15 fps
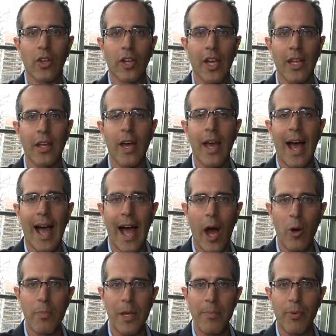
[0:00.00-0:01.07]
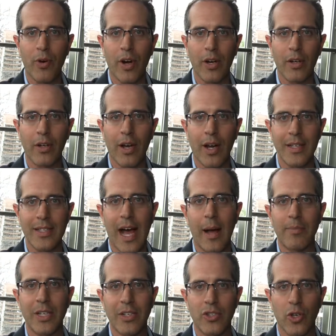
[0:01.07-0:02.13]
look at how people are
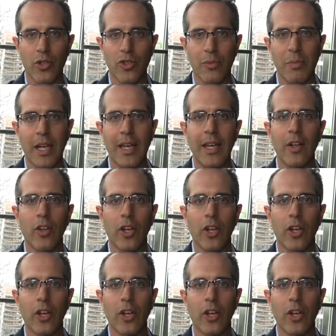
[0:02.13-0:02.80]
adopting social media,